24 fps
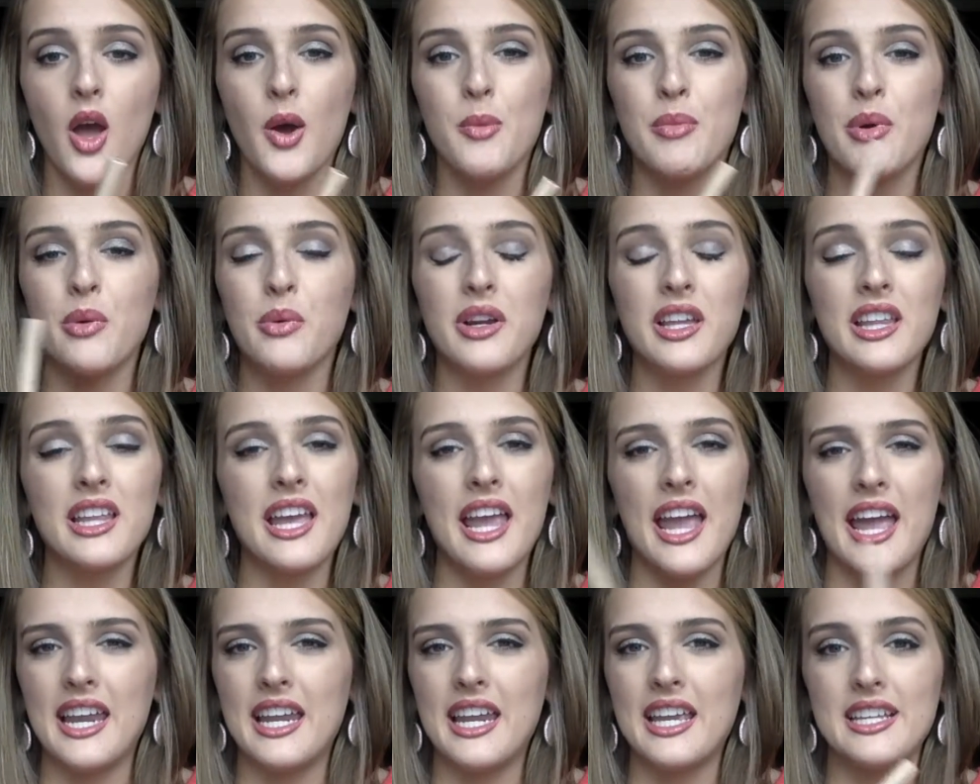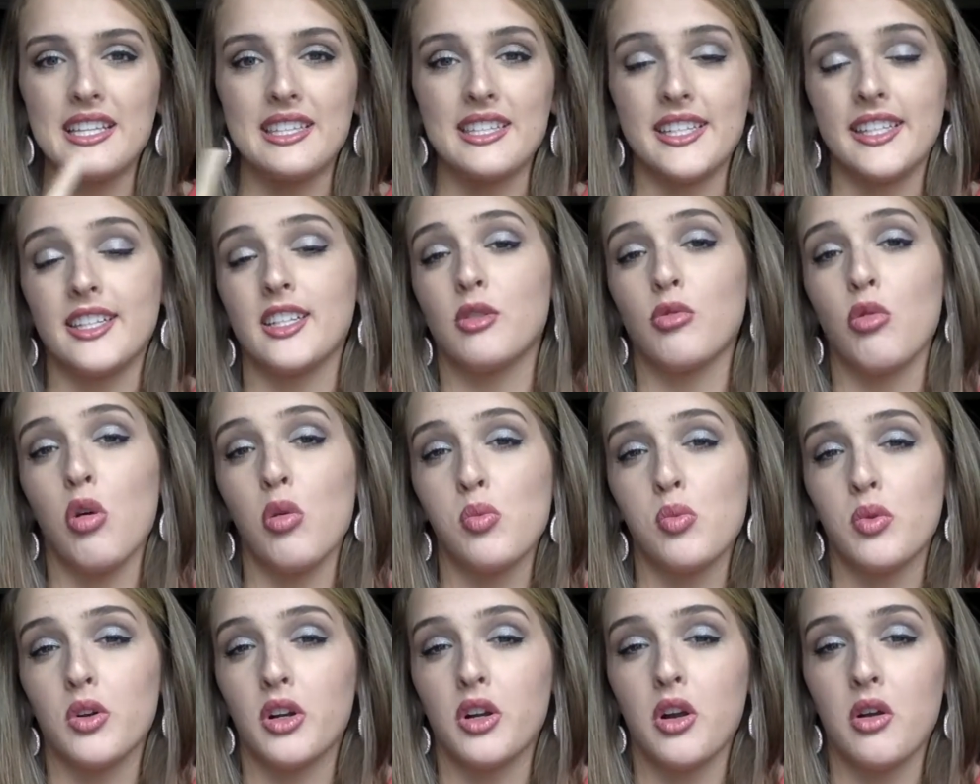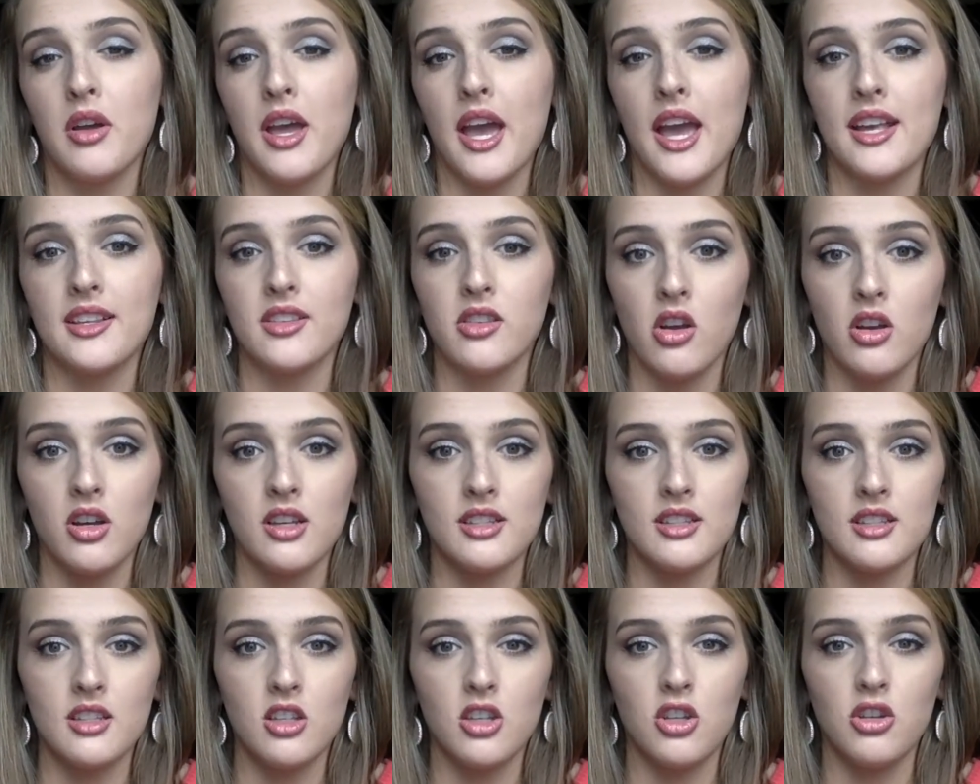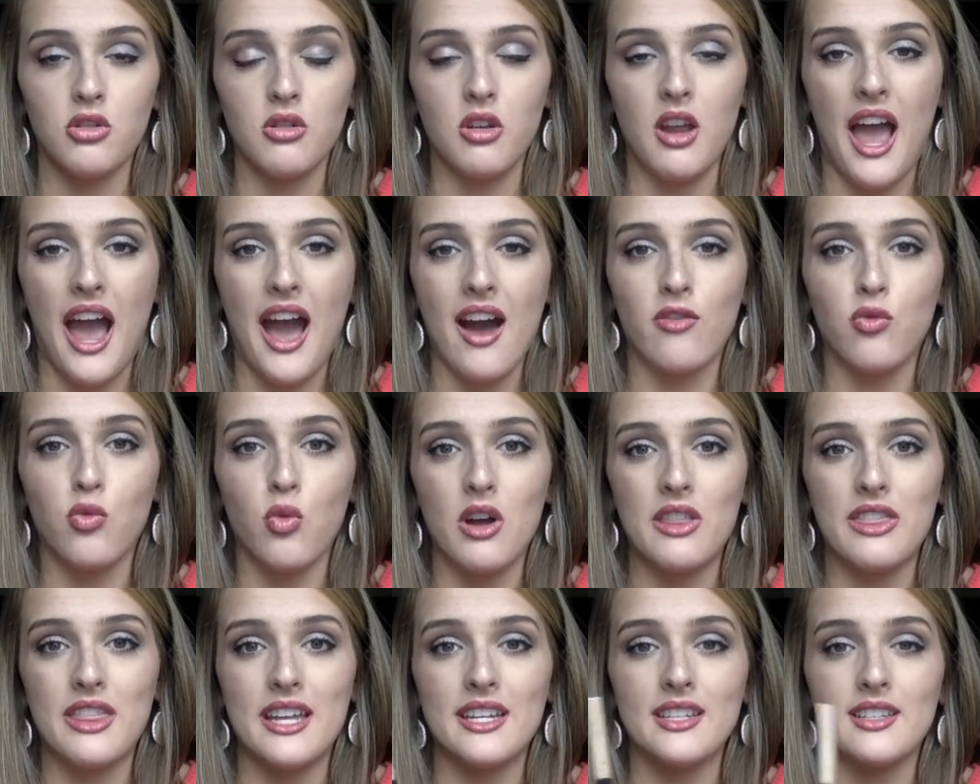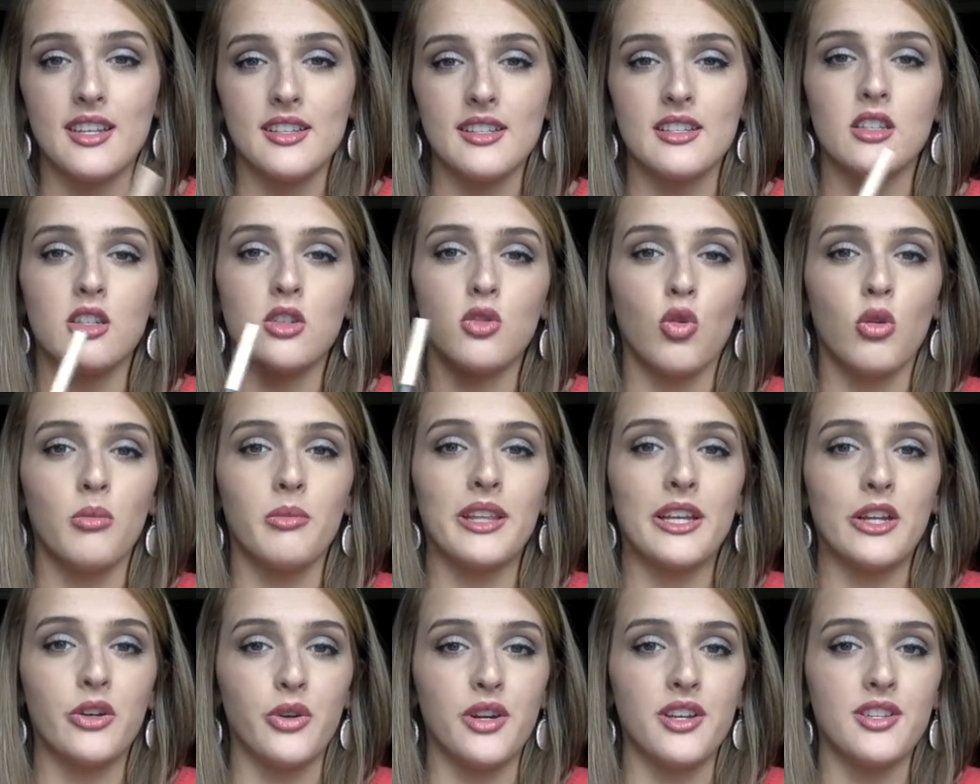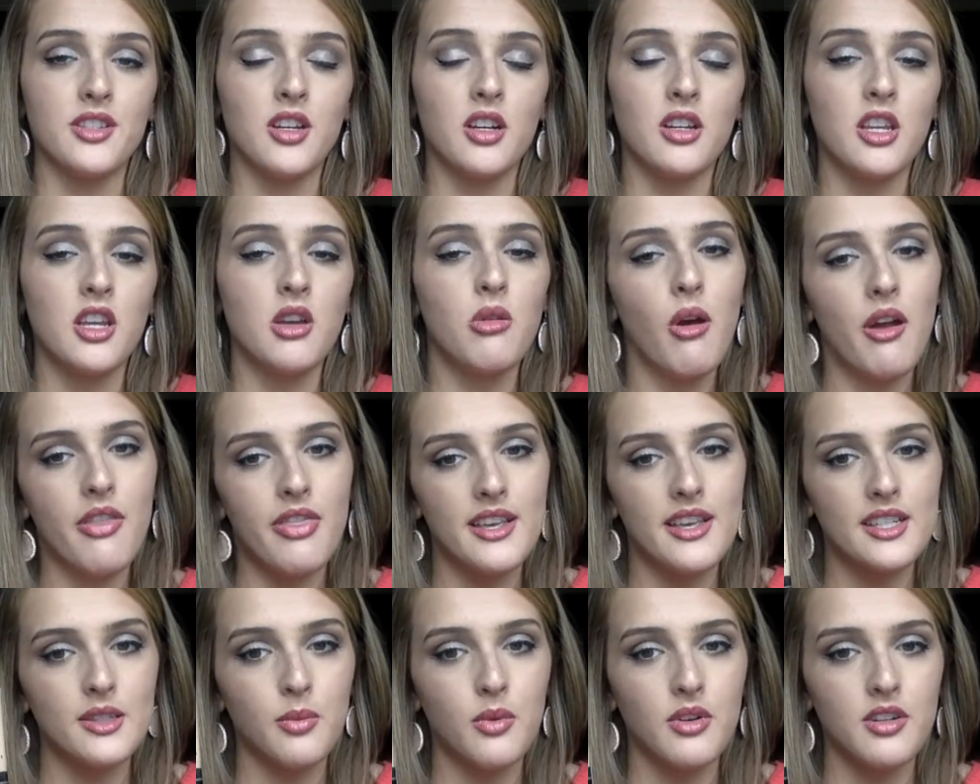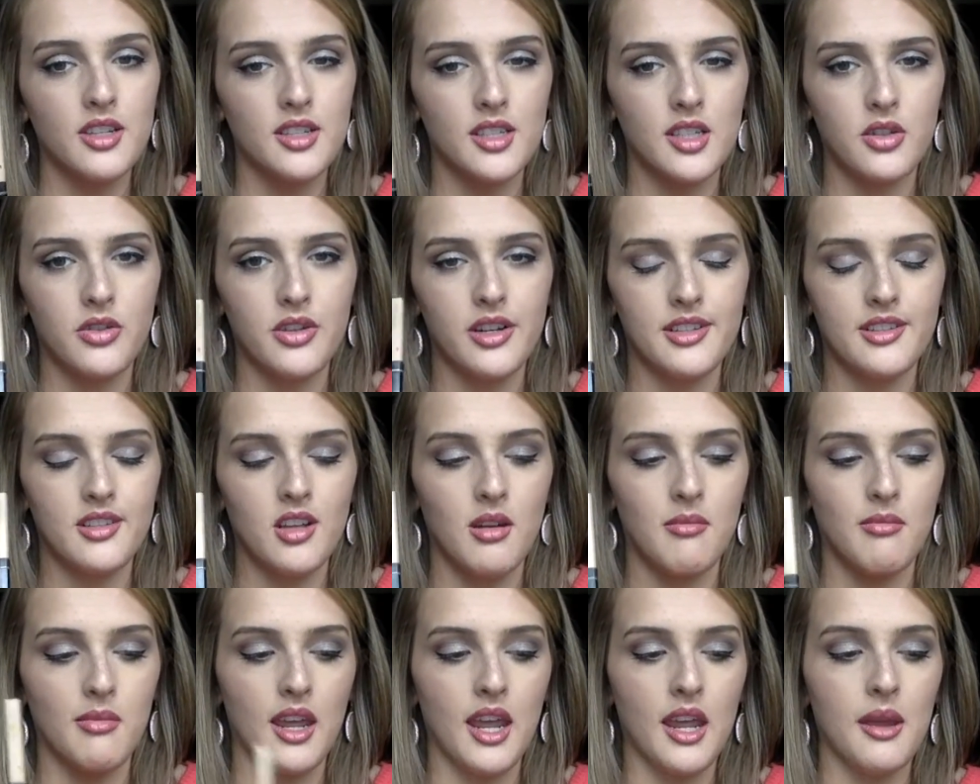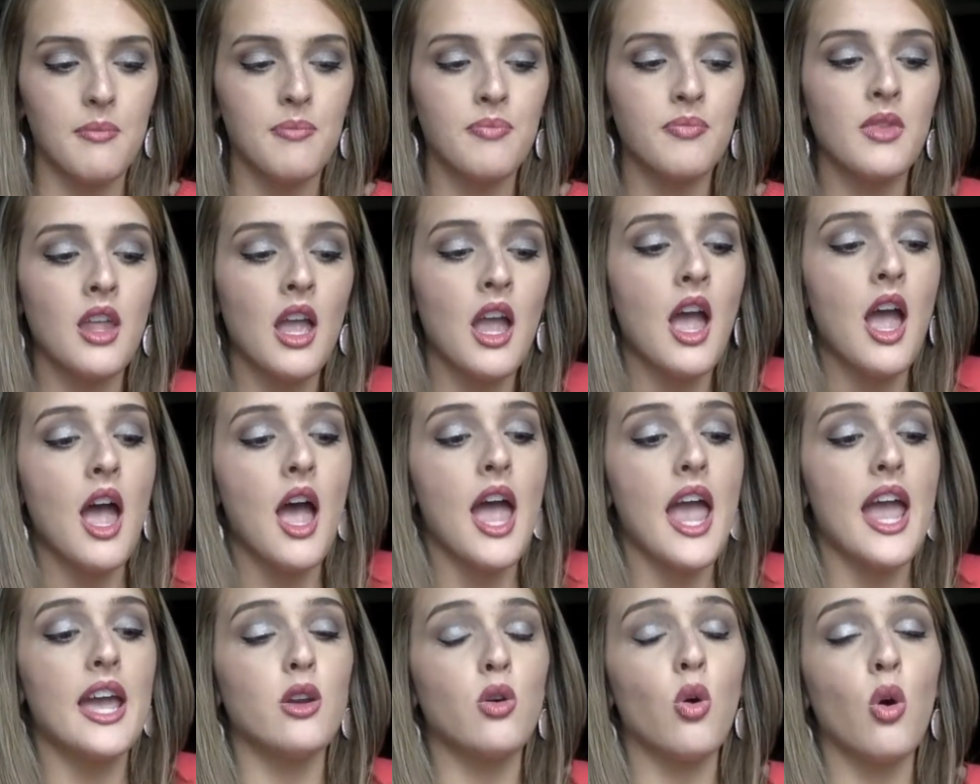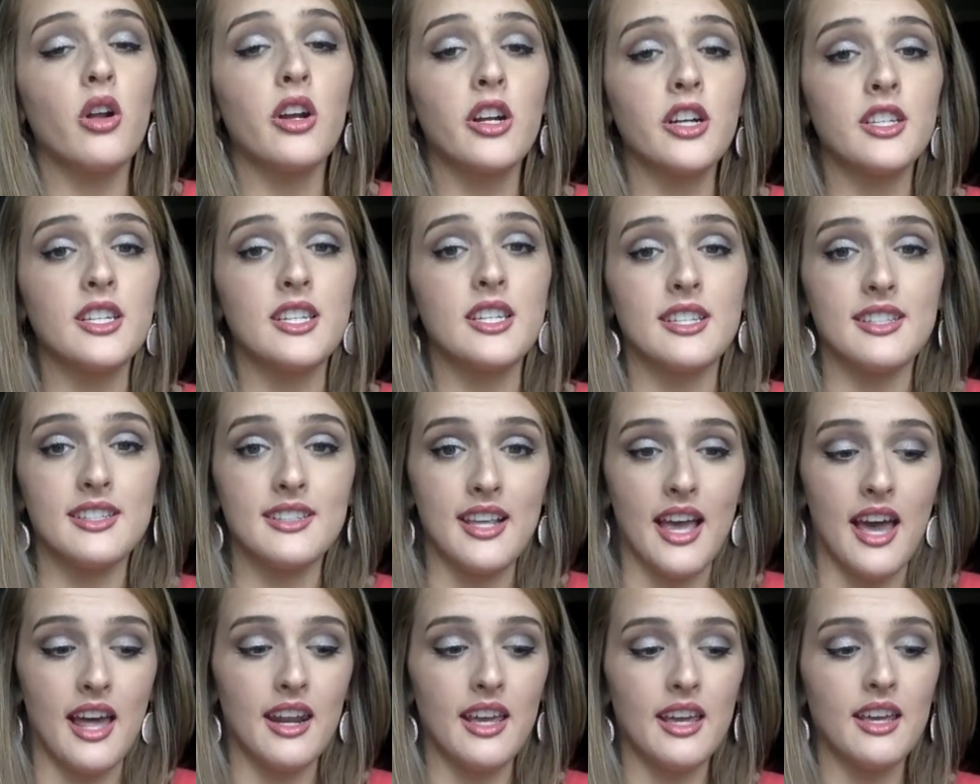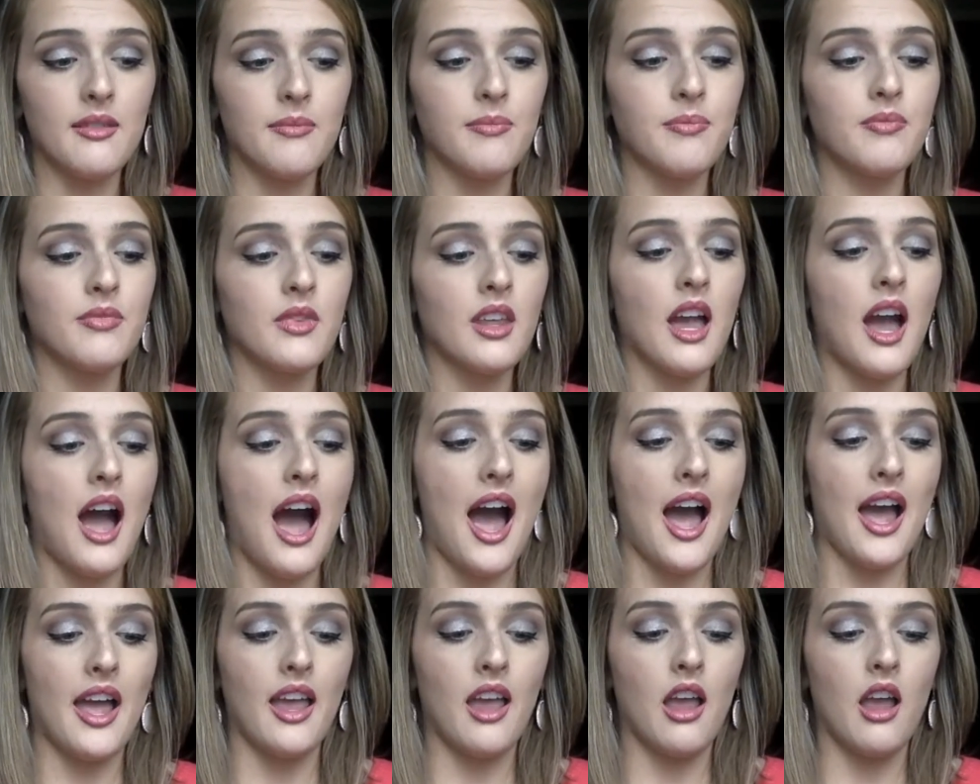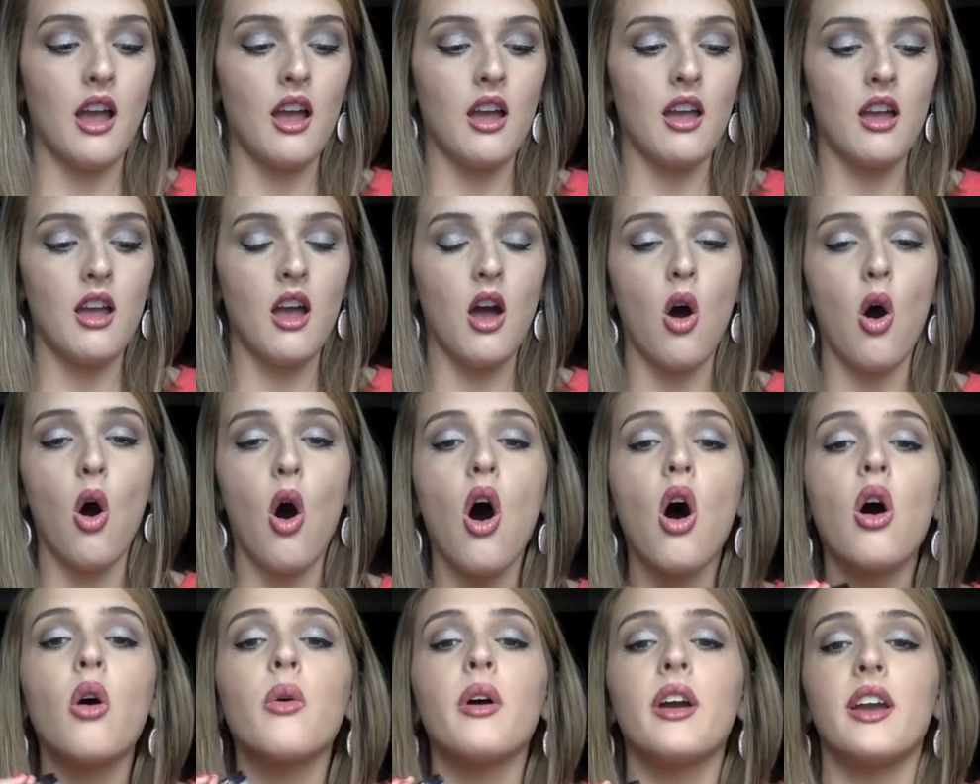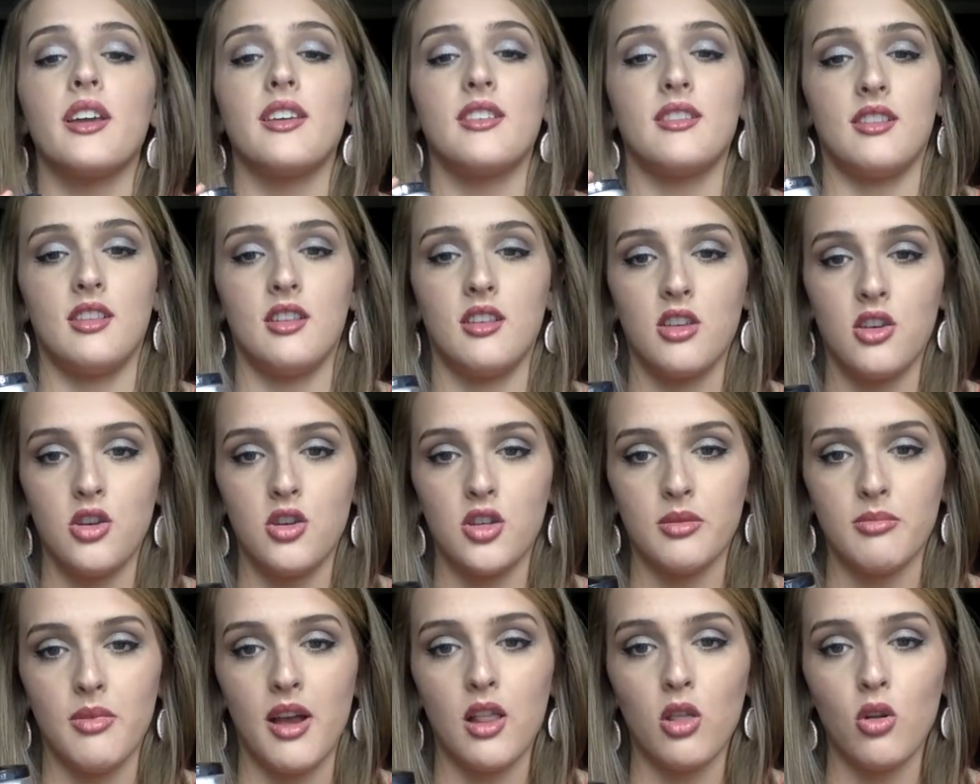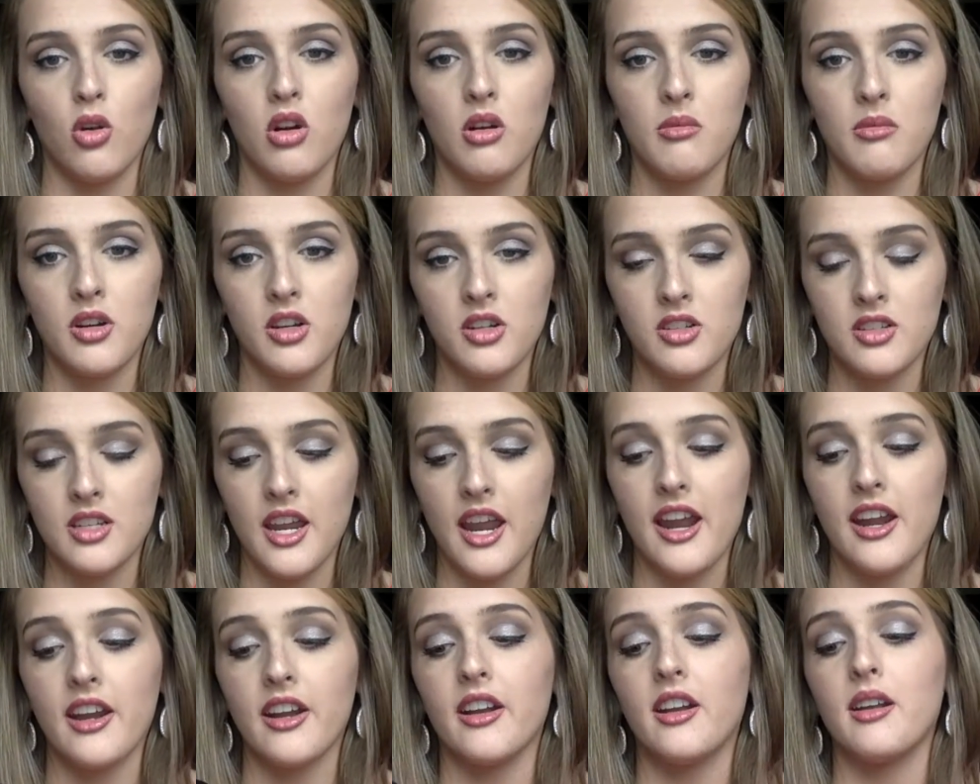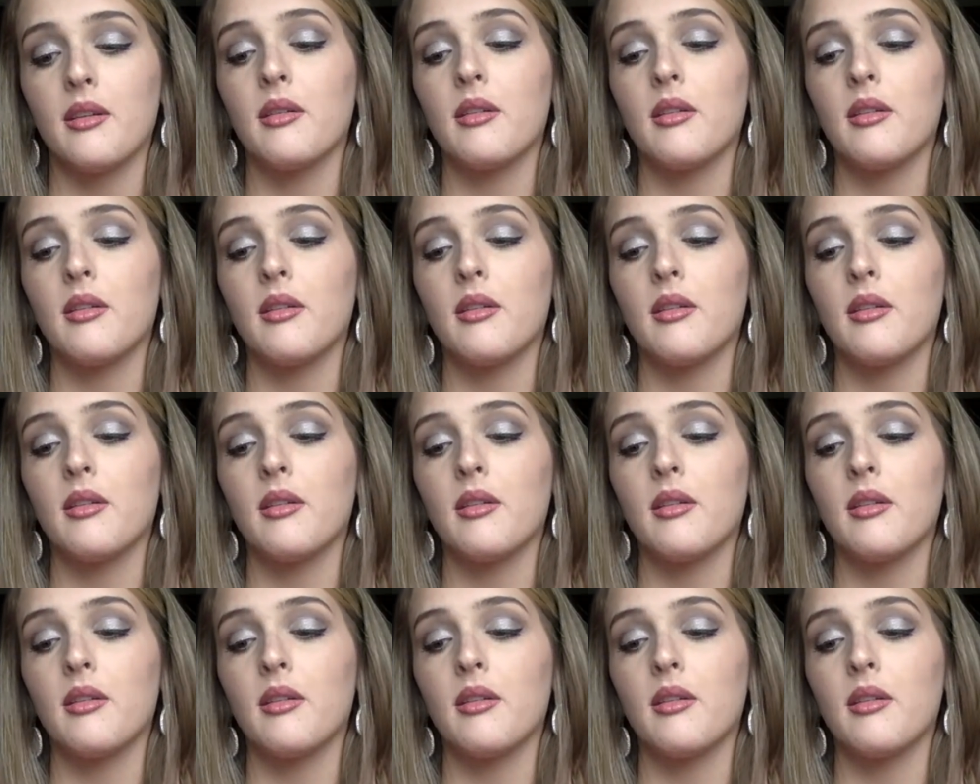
but really any concealer will work okay as long as you have one that doesn't normally crease on you, and this one doesn't crease on me. In order to set it, I always use my Laura Mercier